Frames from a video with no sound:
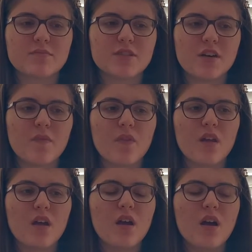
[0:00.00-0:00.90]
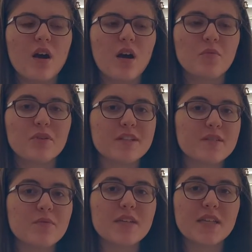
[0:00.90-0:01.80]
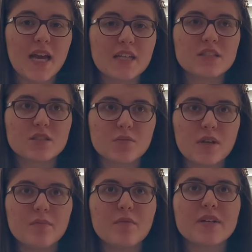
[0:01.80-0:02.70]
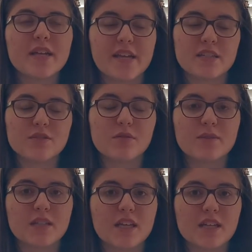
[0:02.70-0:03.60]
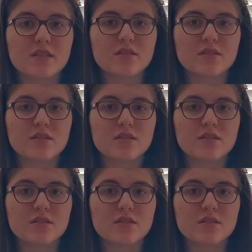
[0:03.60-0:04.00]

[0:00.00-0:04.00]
So we can swim, but we can't swim in lakes.